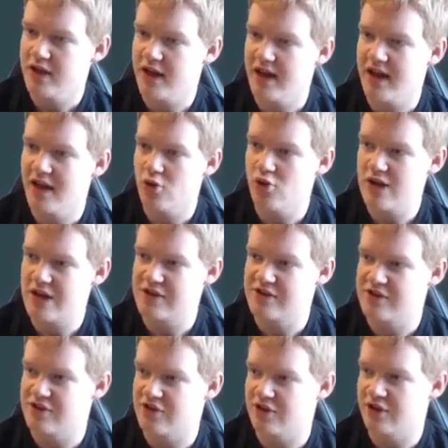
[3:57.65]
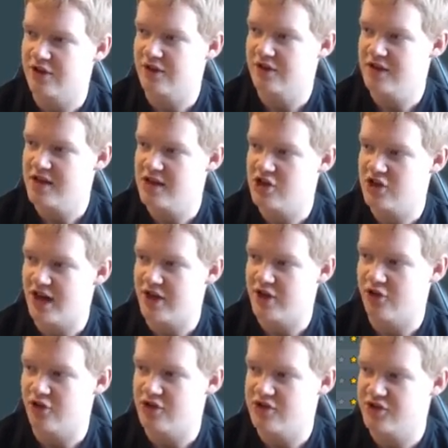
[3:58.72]
They're going to get Augustinson in
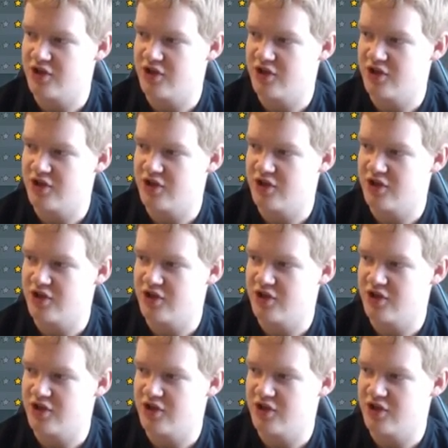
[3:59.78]
January,